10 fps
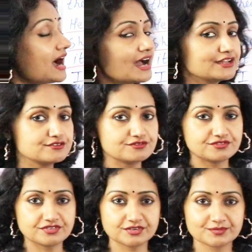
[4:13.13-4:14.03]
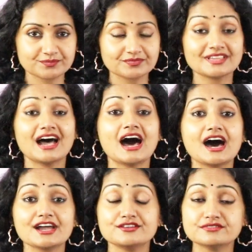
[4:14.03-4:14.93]
I've.
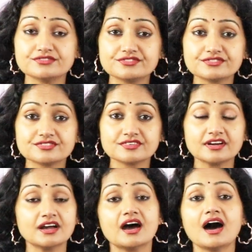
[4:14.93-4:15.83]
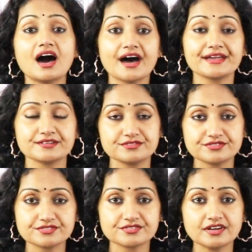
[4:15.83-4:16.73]
I've.
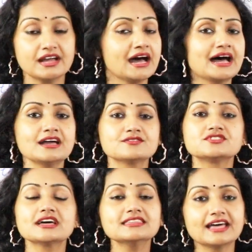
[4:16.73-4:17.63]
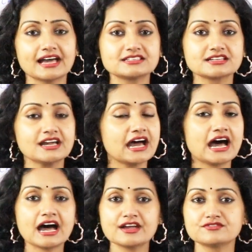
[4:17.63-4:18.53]
I've. I have done that.
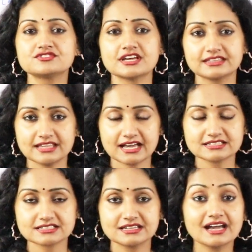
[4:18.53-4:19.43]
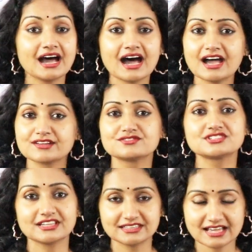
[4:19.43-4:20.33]
I've done that. I've
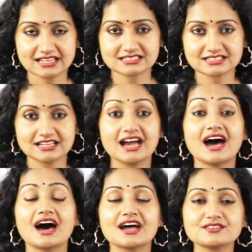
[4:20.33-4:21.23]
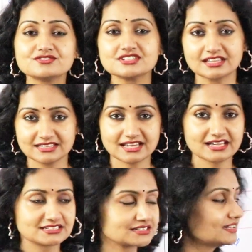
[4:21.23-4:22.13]
done that. I've done
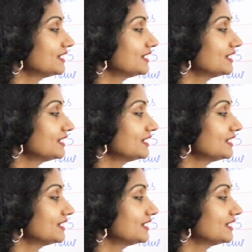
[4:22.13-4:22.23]
that.